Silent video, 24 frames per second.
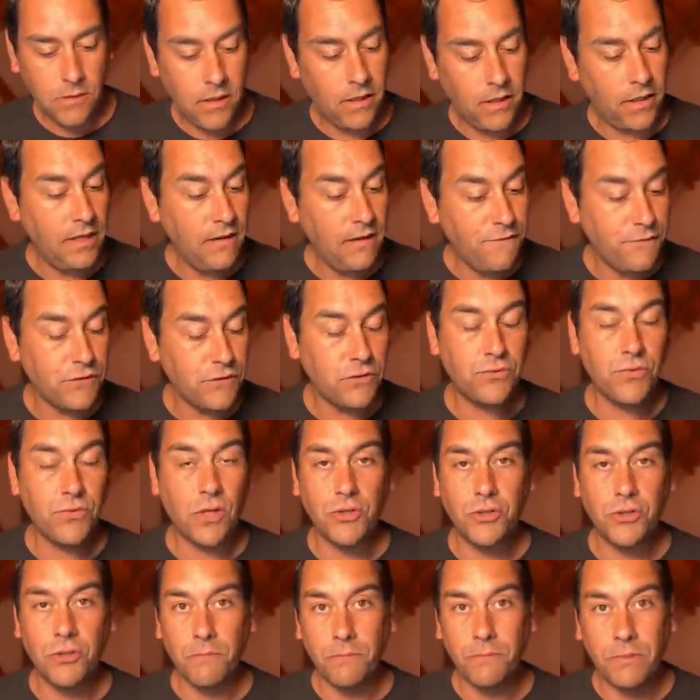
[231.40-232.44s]
an
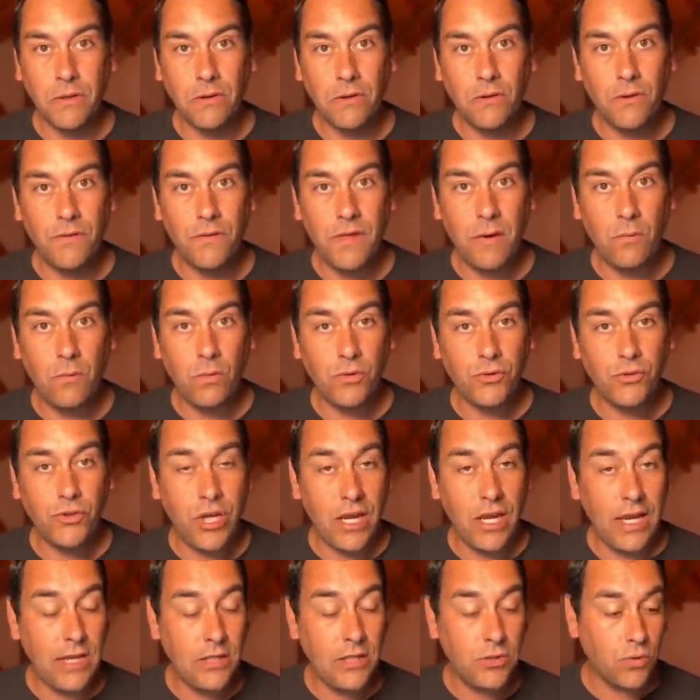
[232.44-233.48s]
infrastructure bill that will
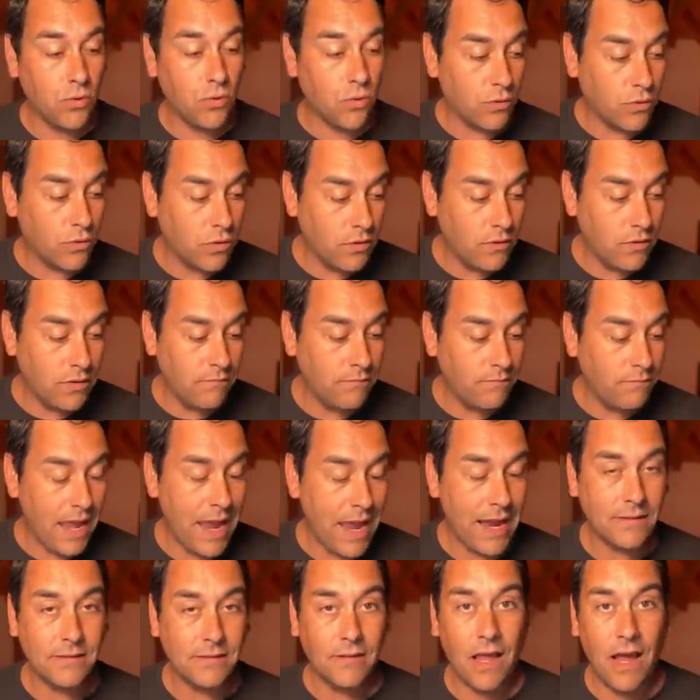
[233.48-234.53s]
change or could
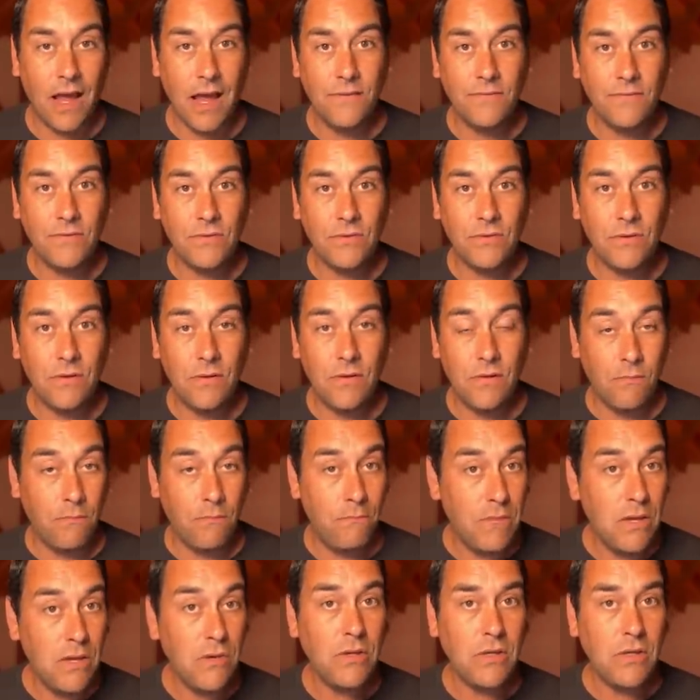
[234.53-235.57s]
impact lives,
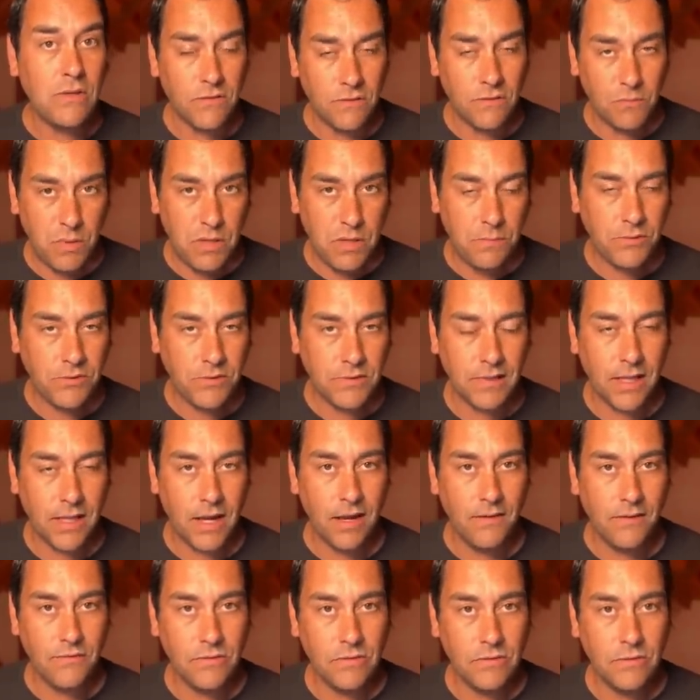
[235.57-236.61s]
millions of people's
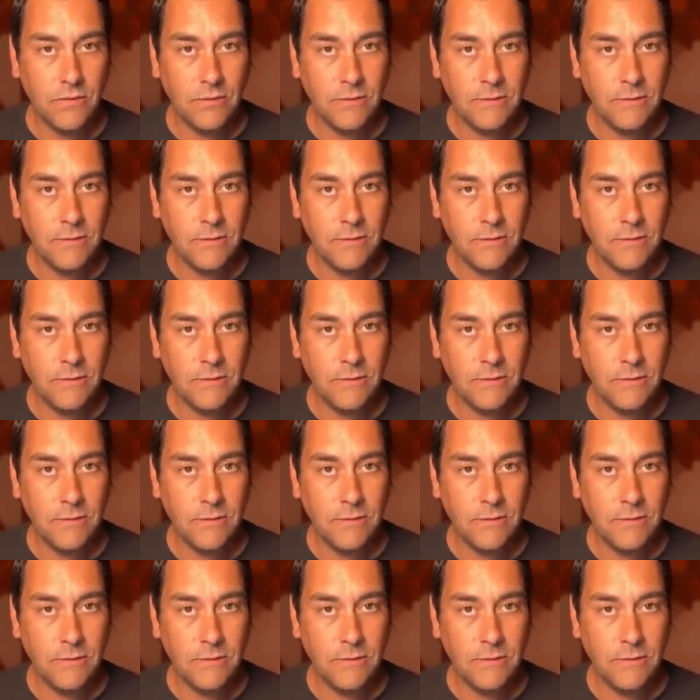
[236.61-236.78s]
lives.